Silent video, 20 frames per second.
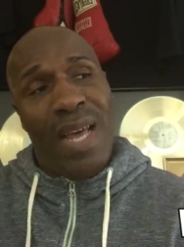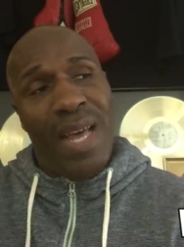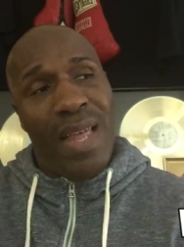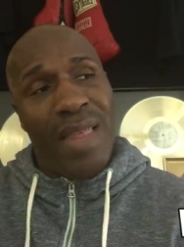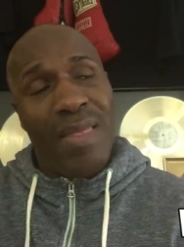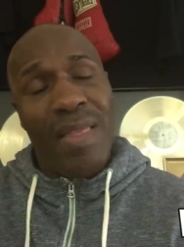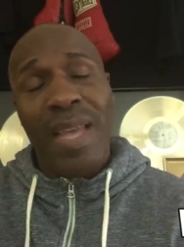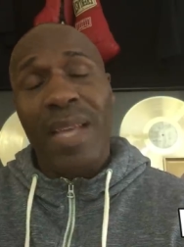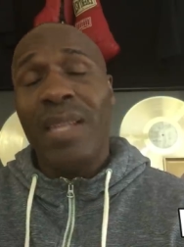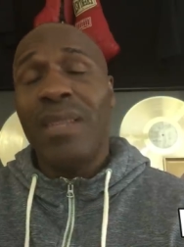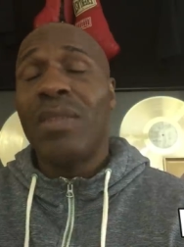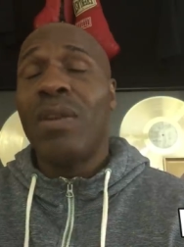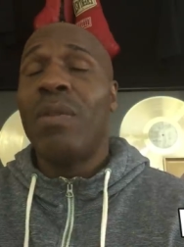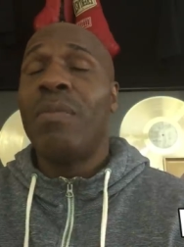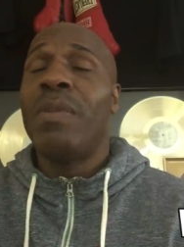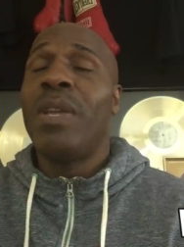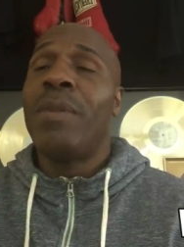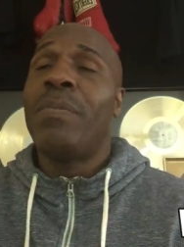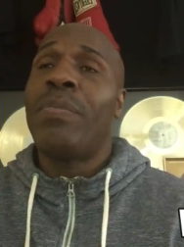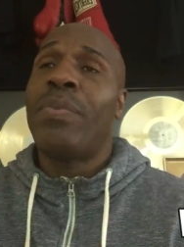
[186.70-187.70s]
I think it's going
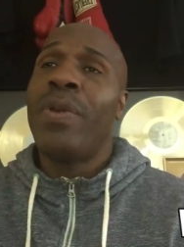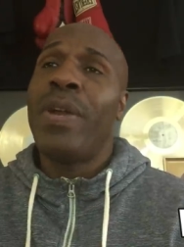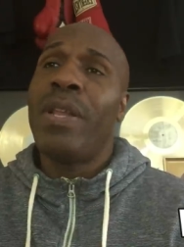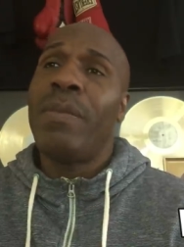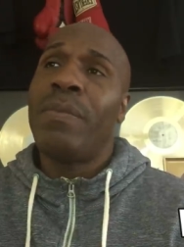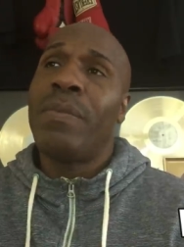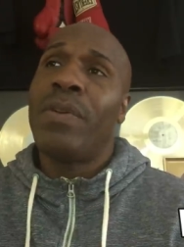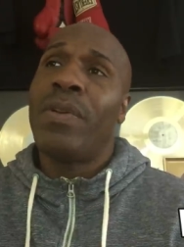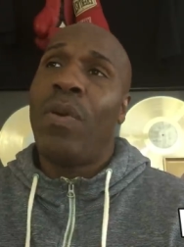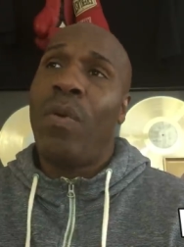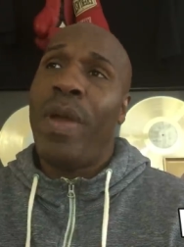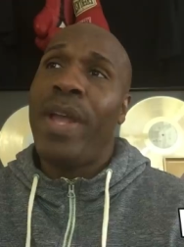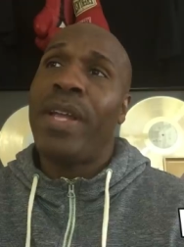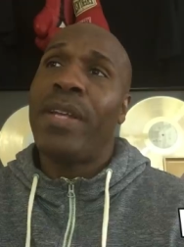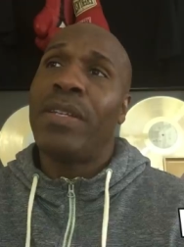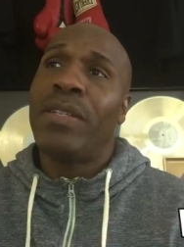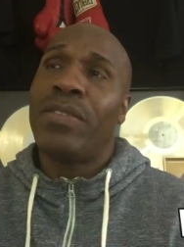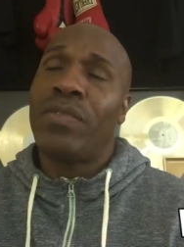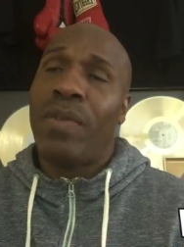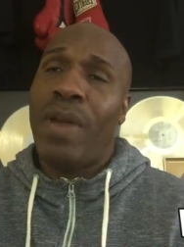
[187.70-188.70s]
to be a pretty
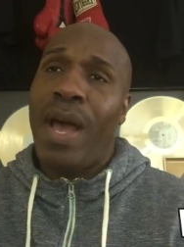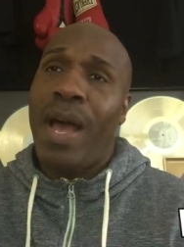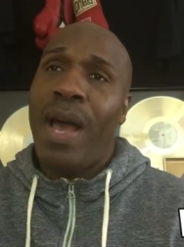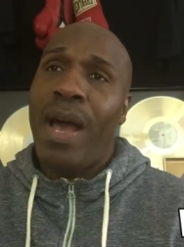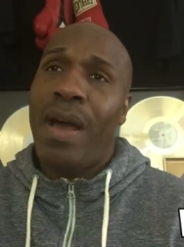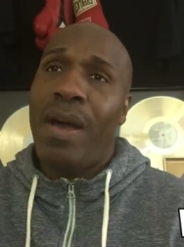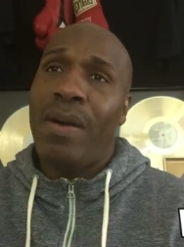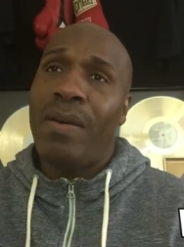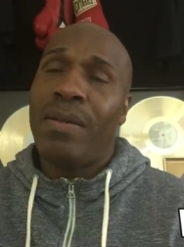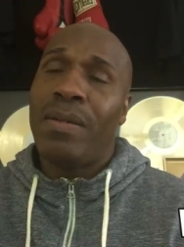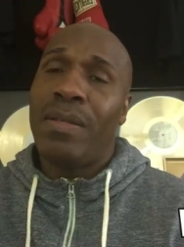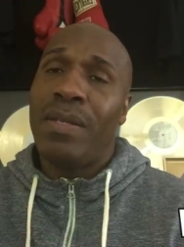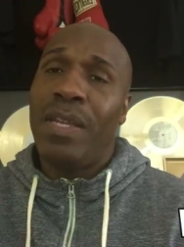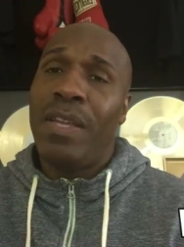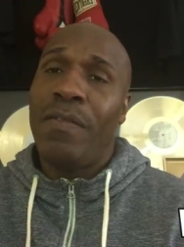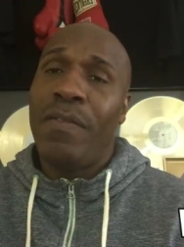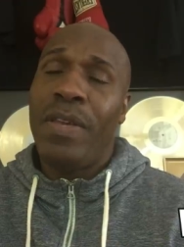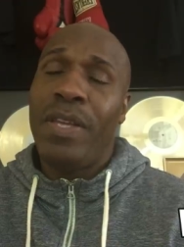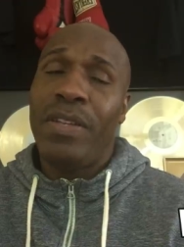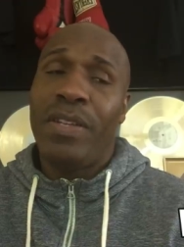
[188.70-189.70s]
quick trial.
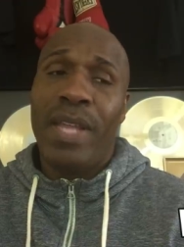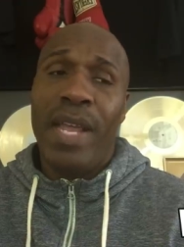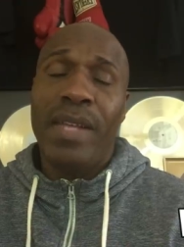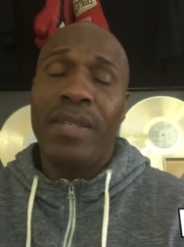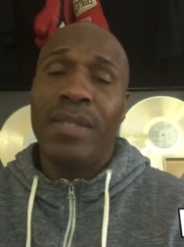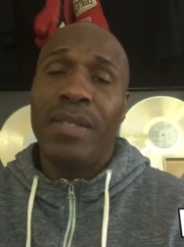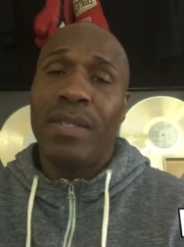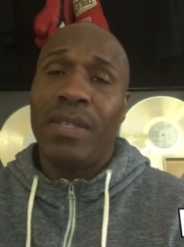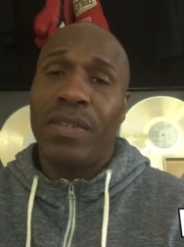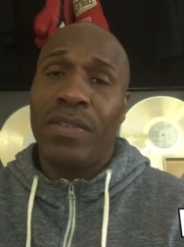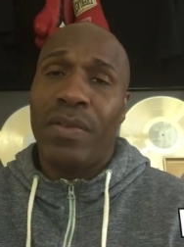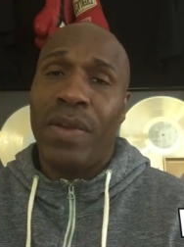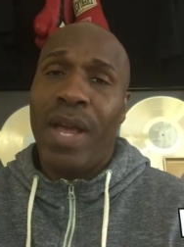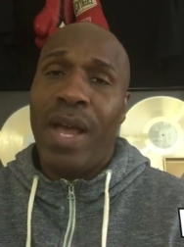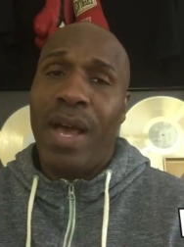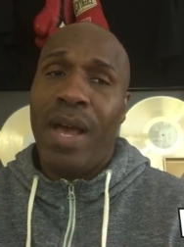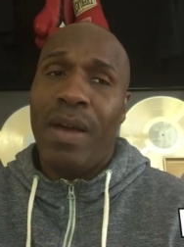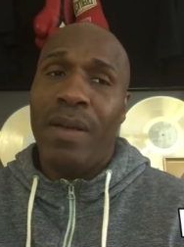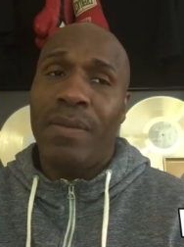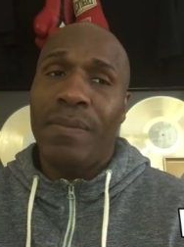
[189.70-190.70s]
If he takes it to
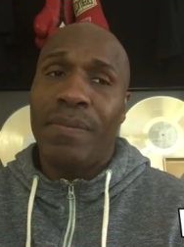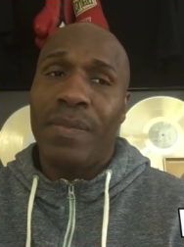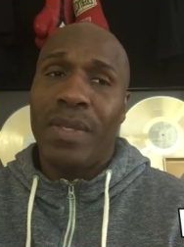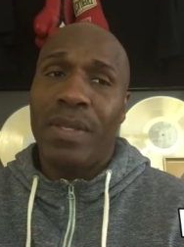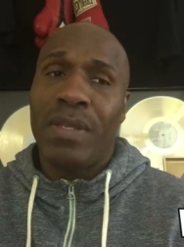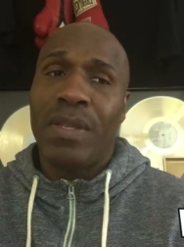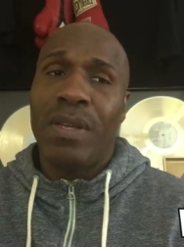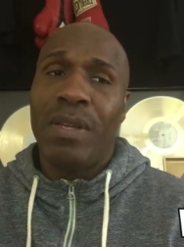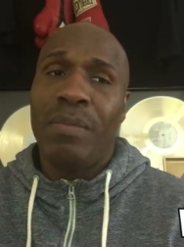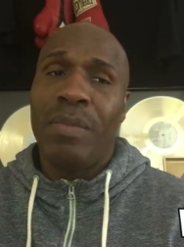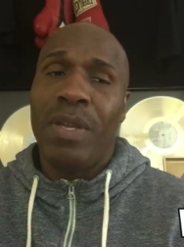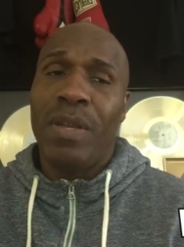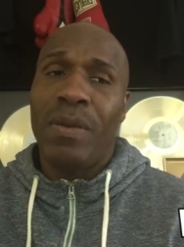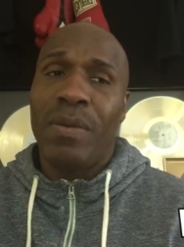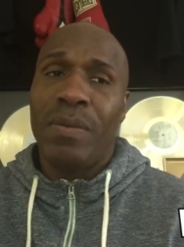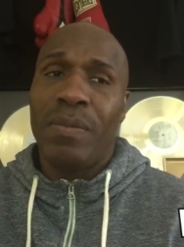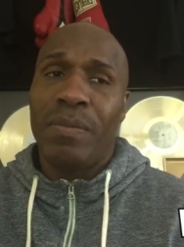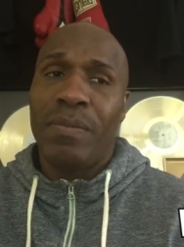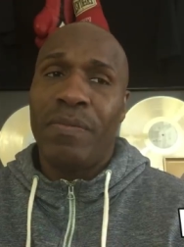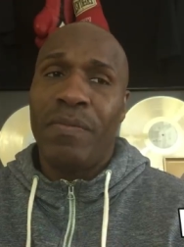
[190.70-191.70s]
trial, it's going to be a
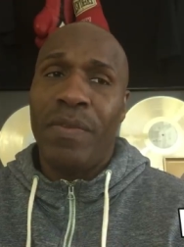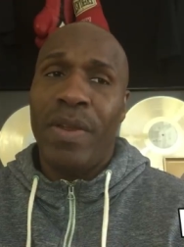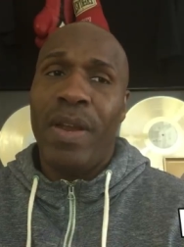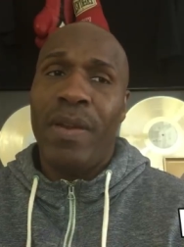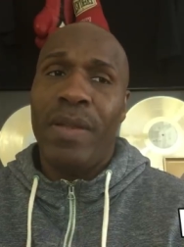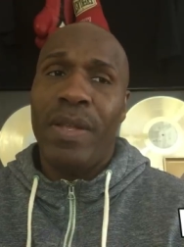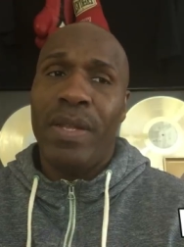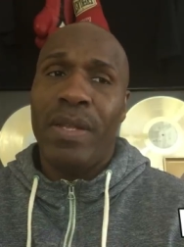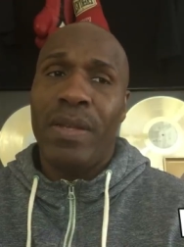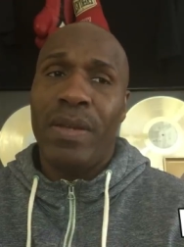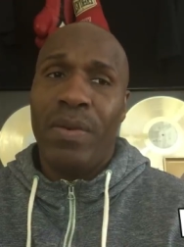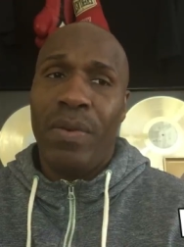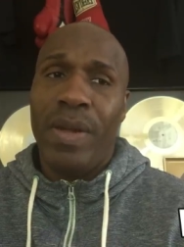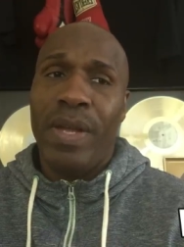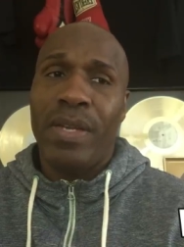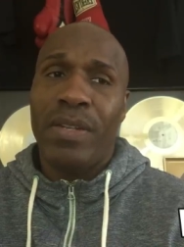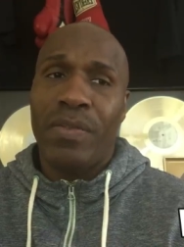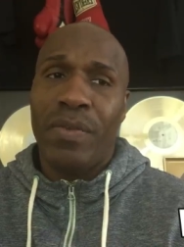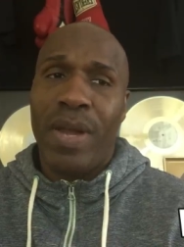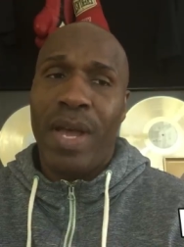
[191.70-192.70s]
very
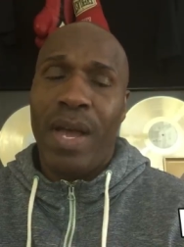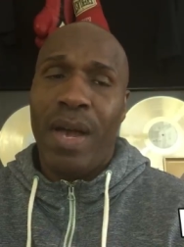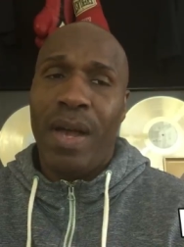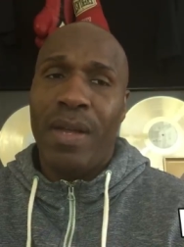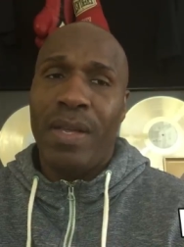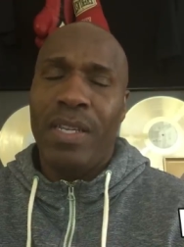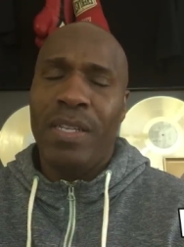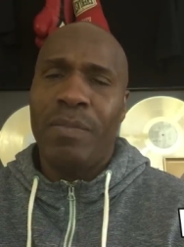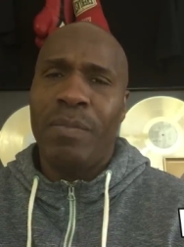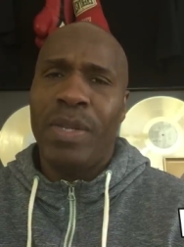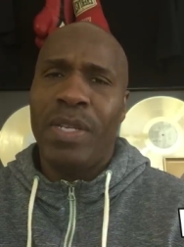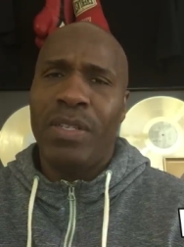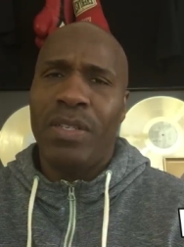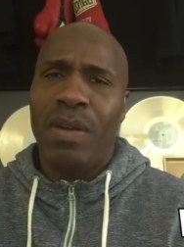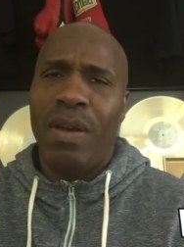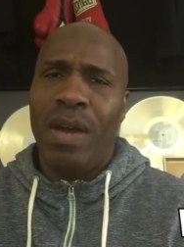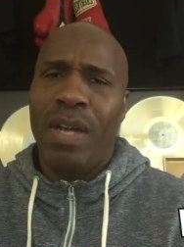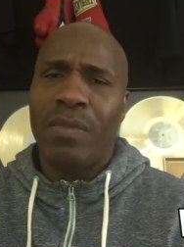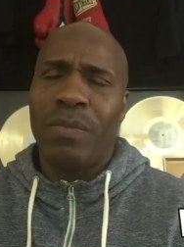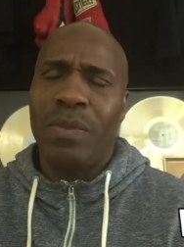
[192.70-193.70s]
quick trial. He's been
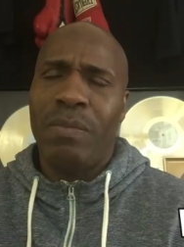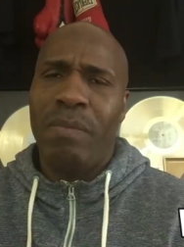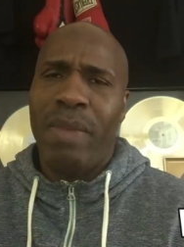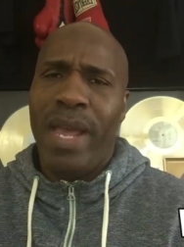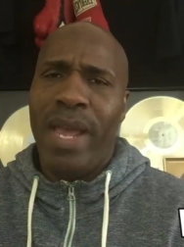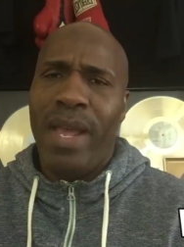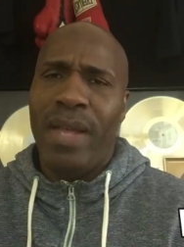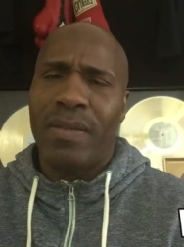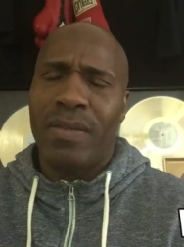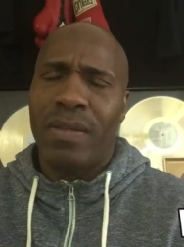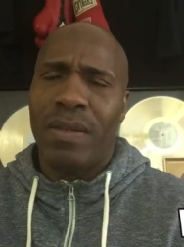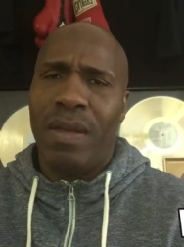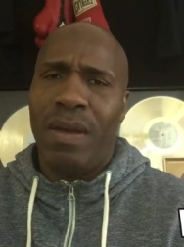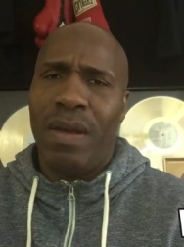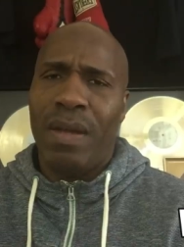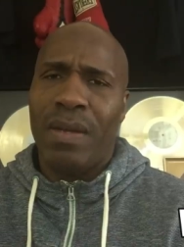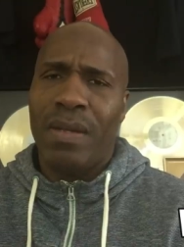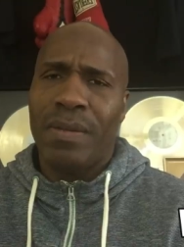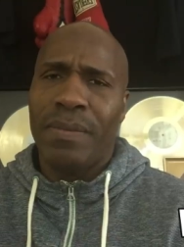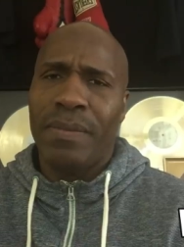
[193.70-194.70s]
charged with
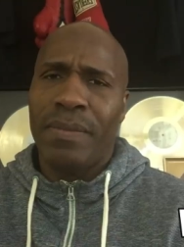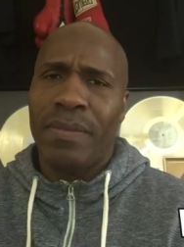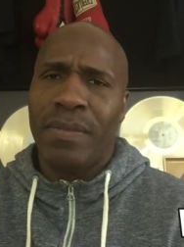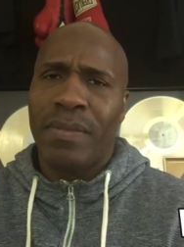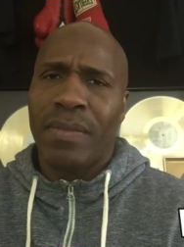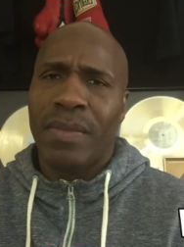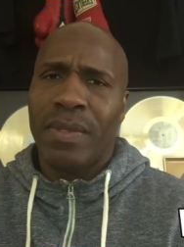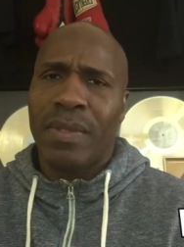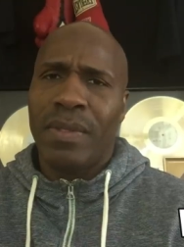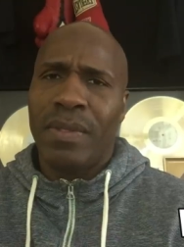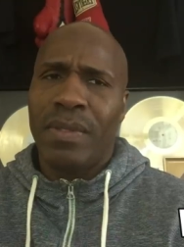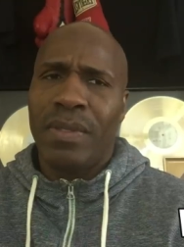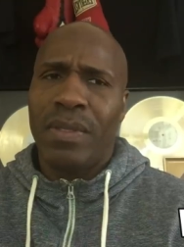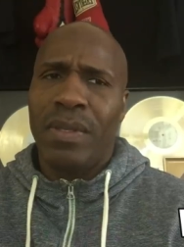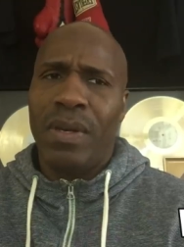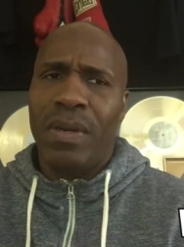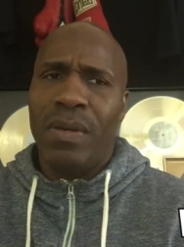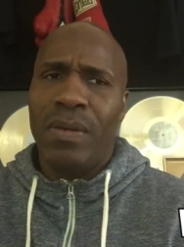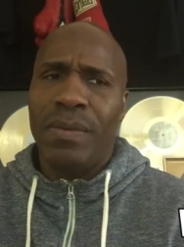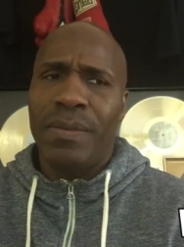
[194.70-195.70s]
manslaughter.
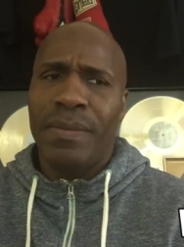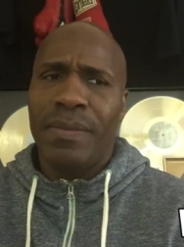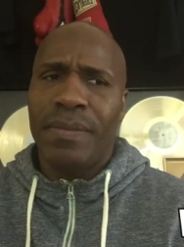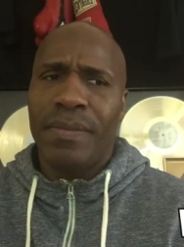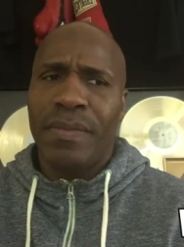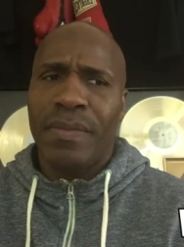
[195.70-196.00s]
So